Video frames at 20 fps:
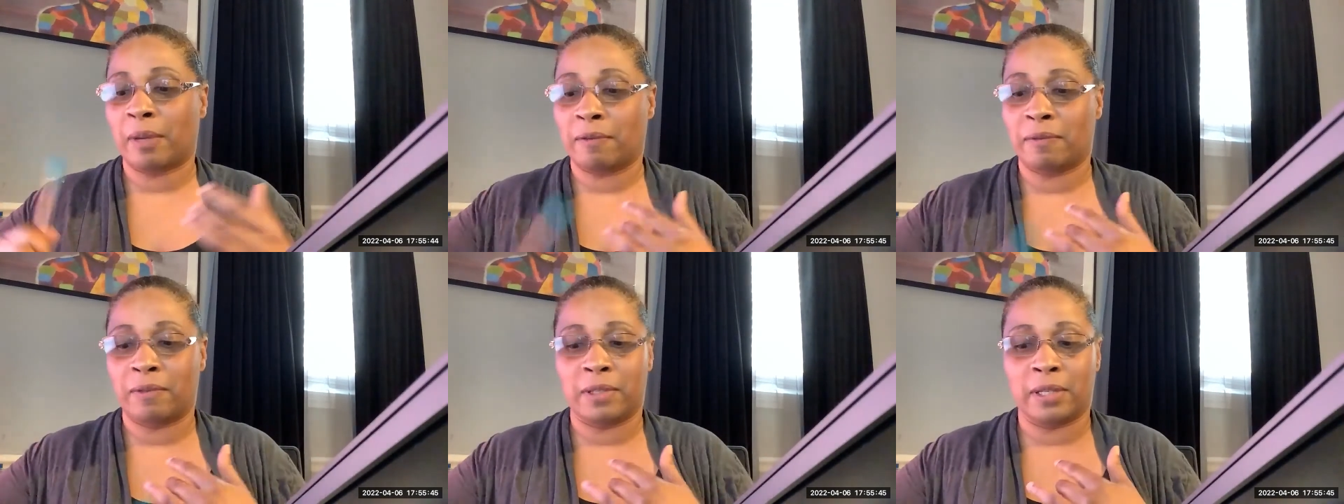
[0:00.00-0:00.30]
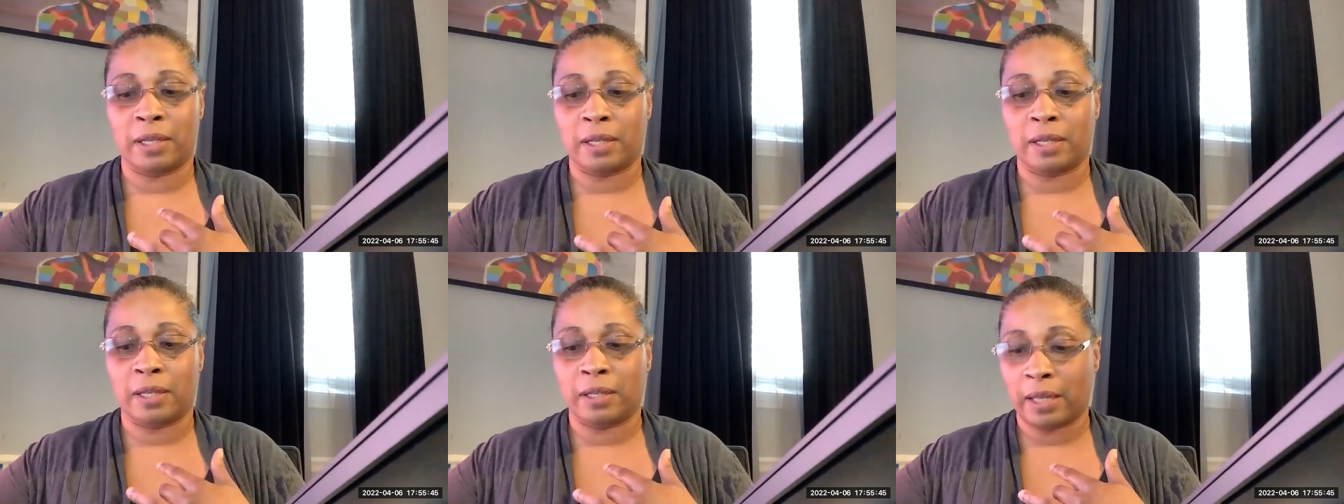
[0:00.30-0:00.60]
I've
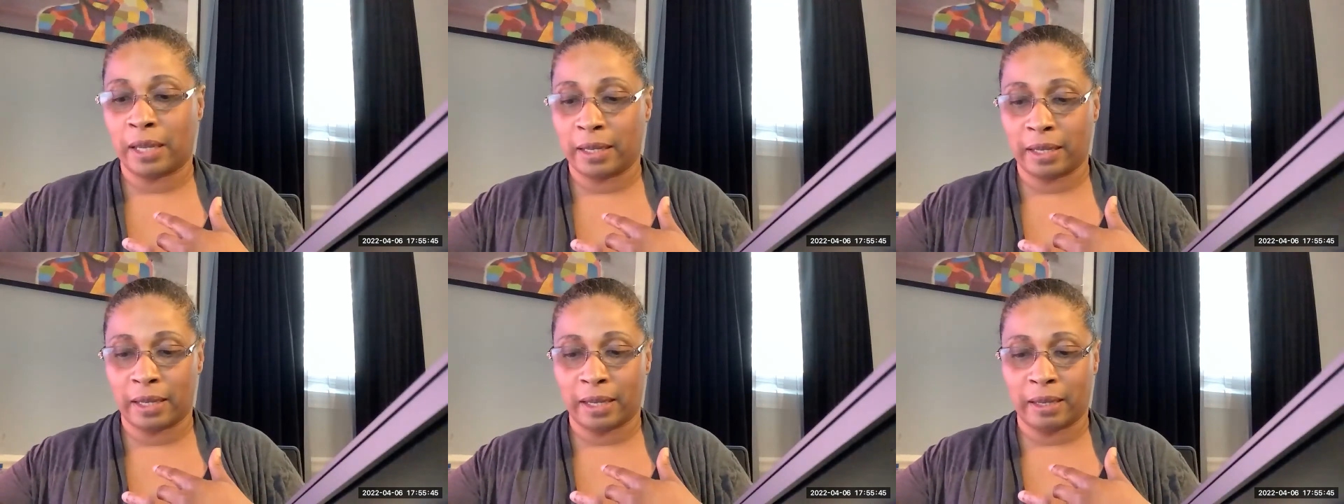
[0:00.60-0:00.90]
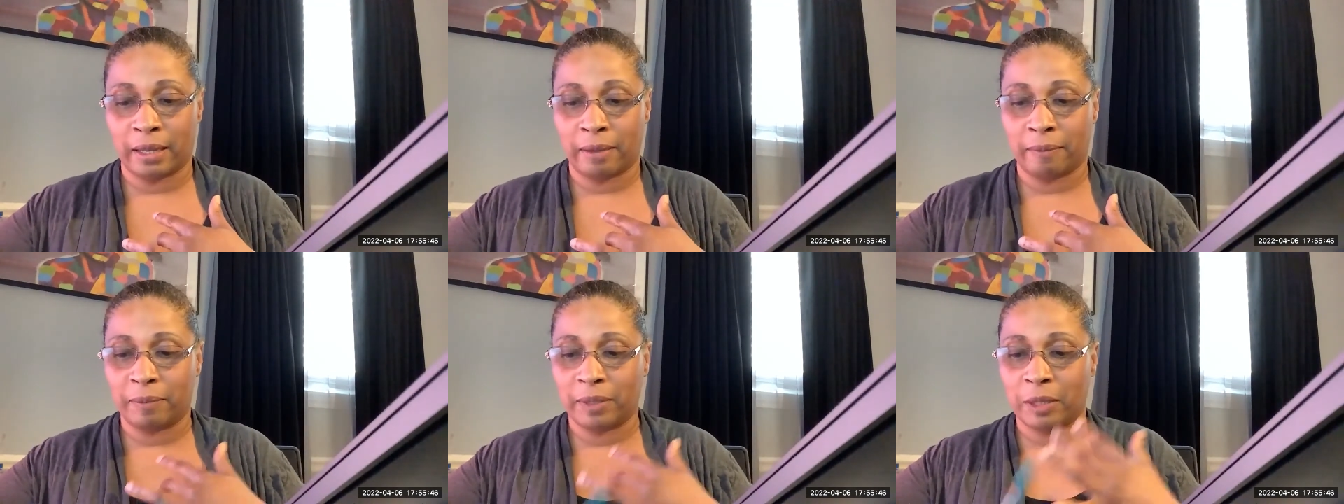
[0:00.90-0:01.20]
done like
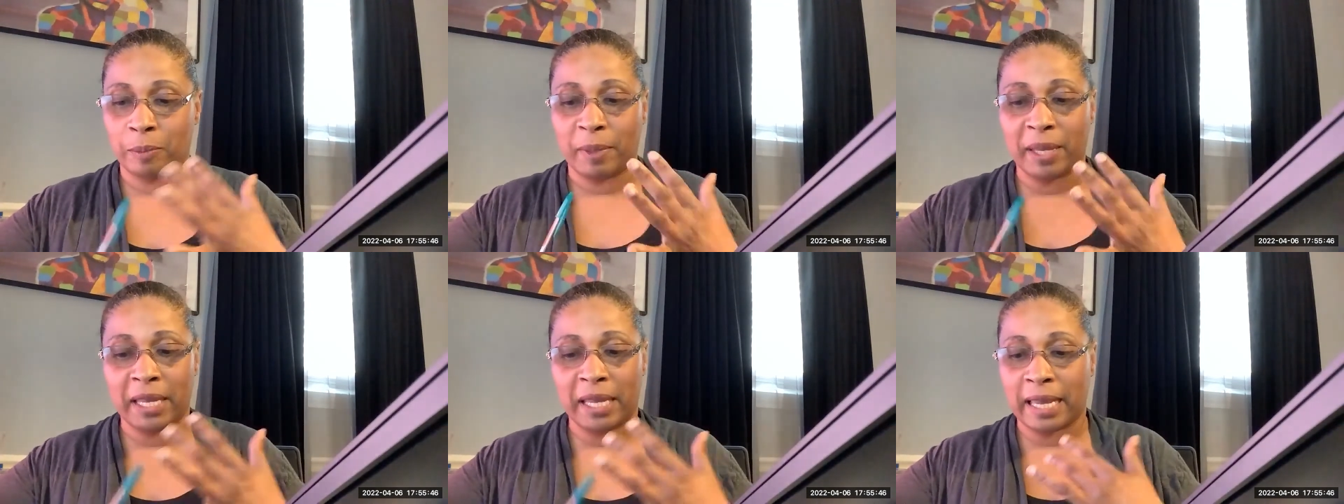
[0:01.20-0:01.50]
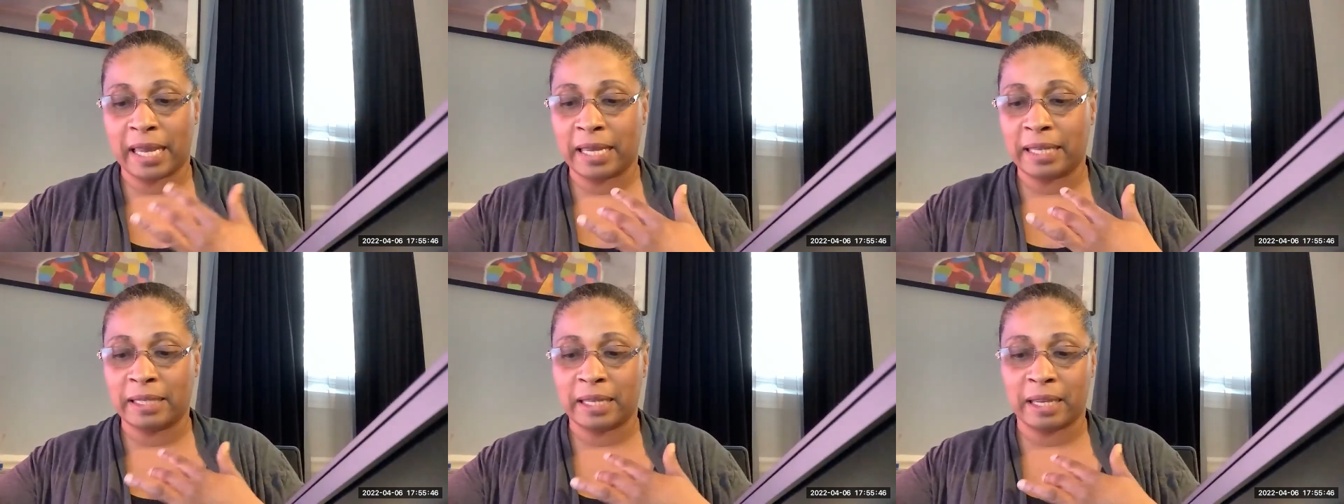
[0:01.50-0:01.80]

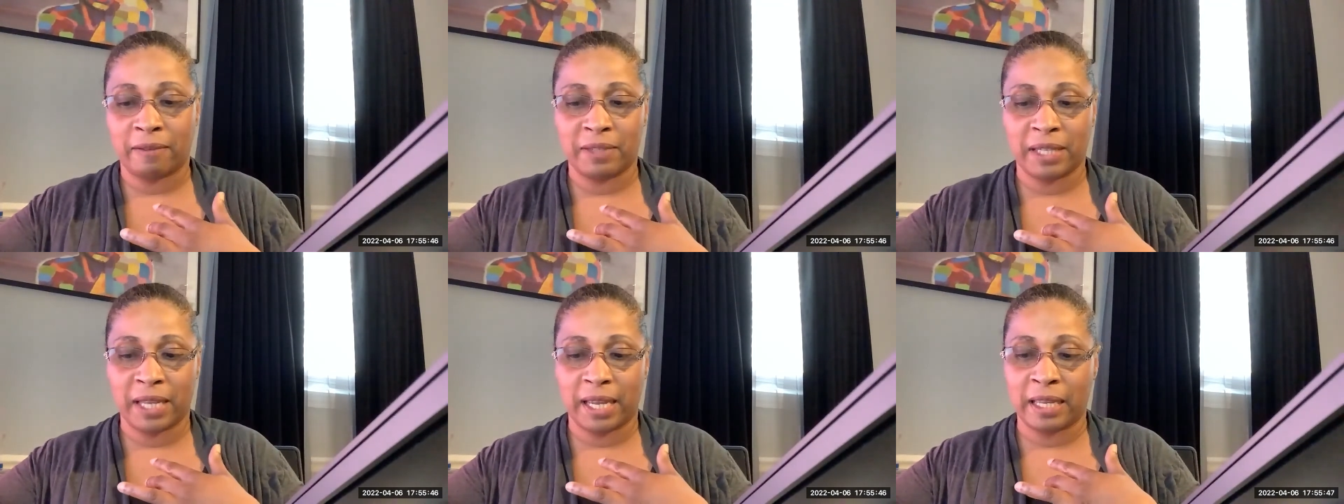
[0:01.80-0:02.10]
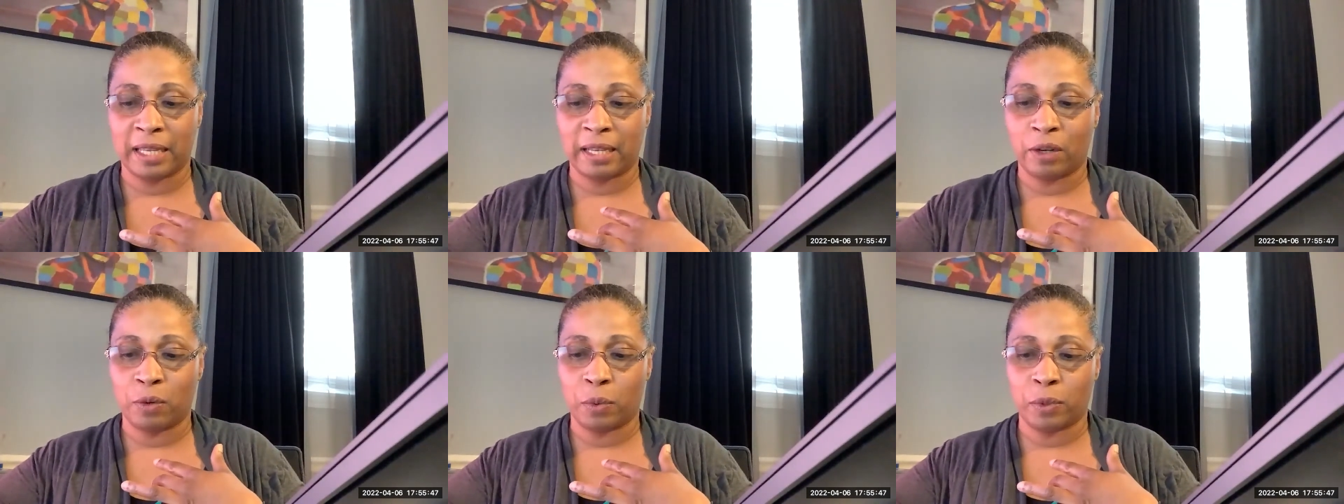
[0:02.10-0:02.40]
speakeasy. I've
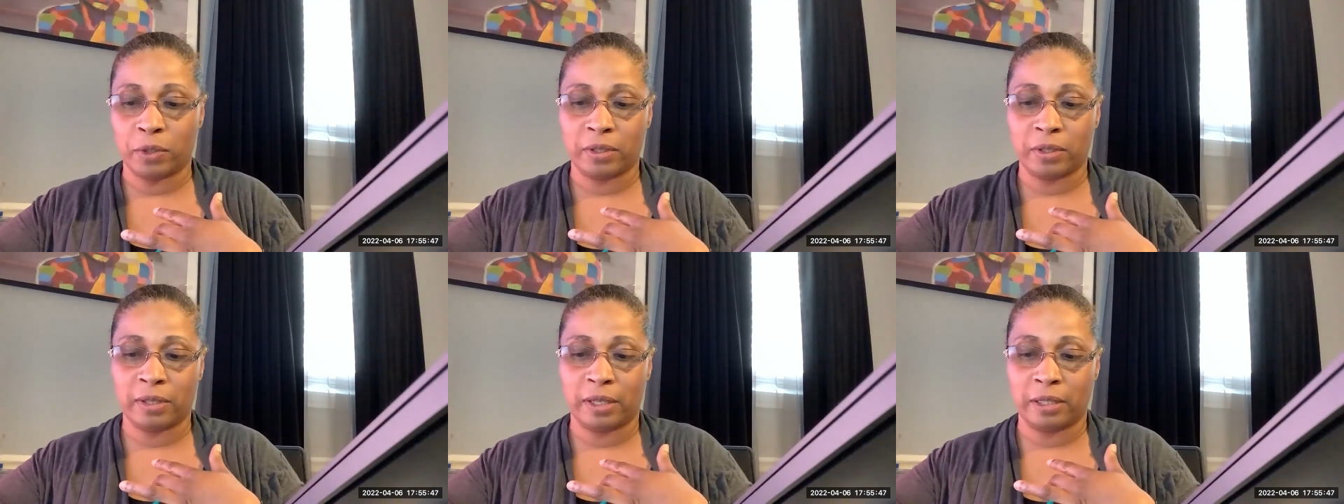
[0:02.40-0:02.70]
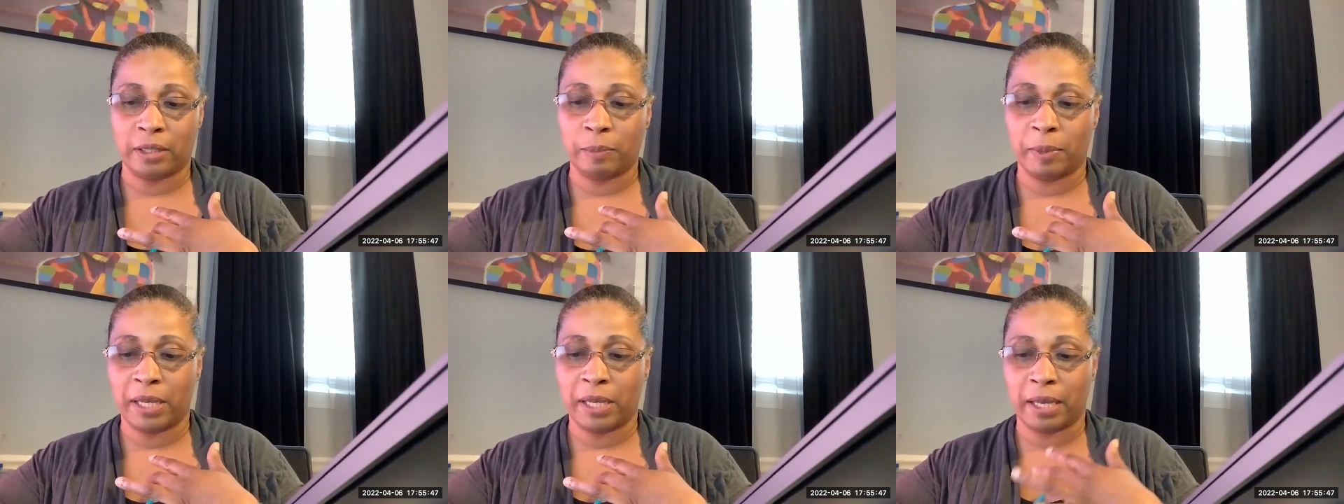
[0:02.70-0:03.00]
taken courses
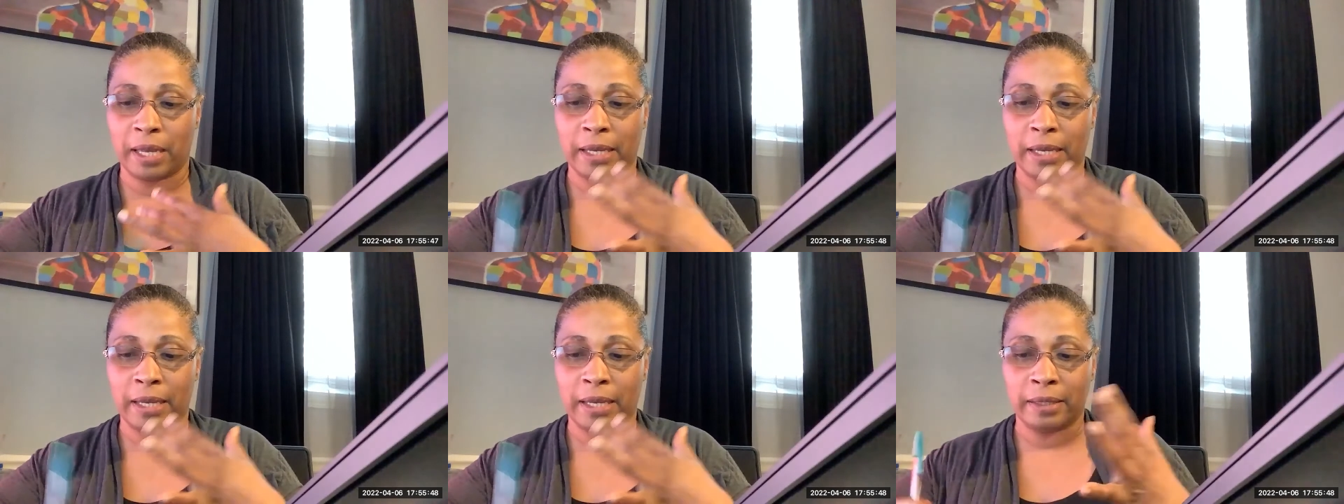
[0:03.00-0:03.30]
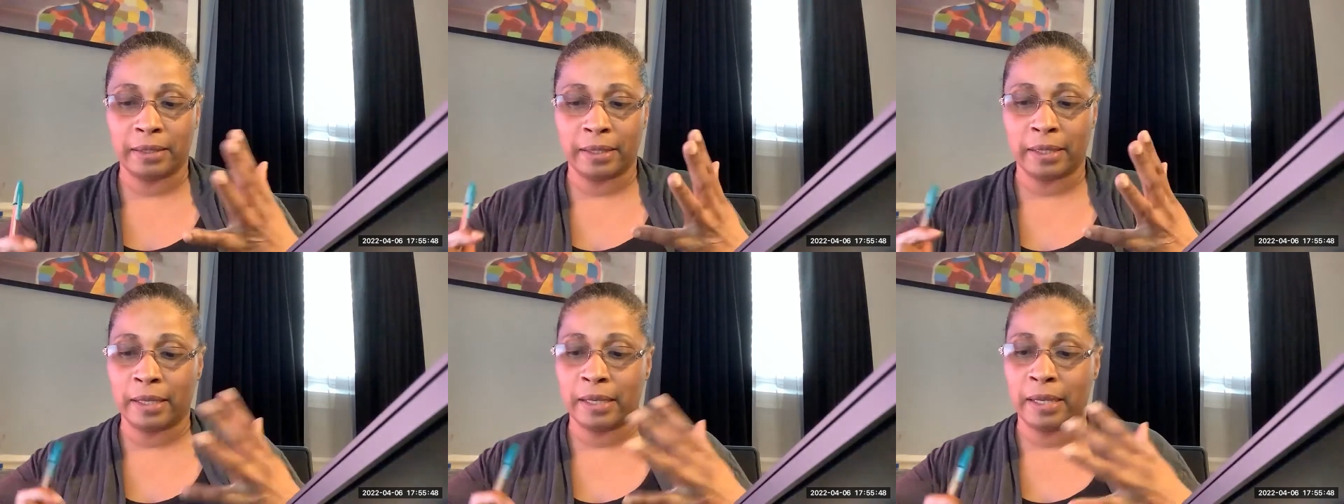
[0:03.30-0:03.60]
at
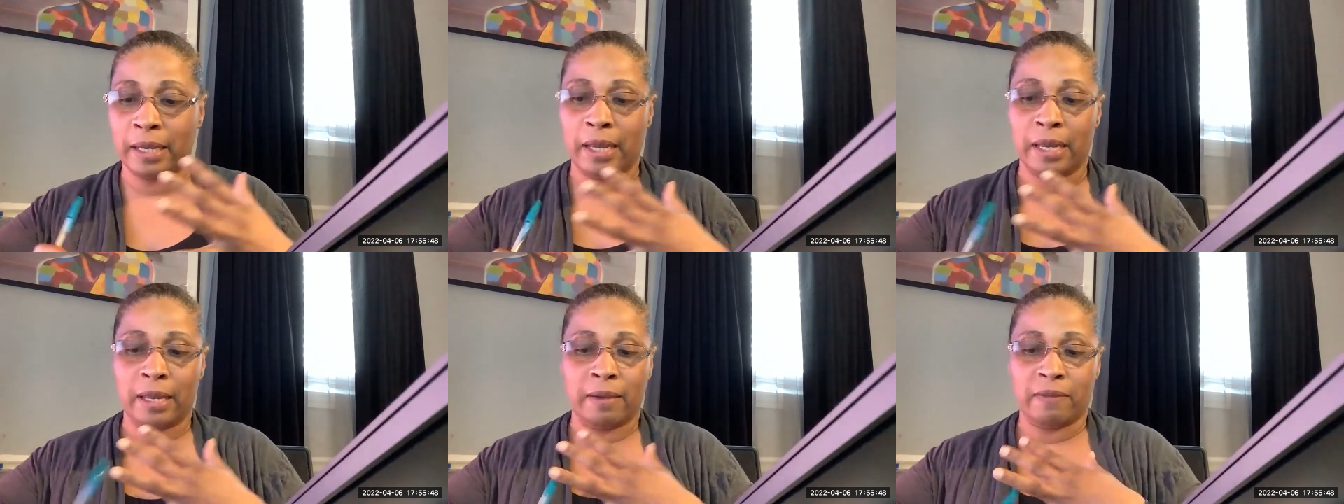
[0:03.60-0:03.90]
speakeasy,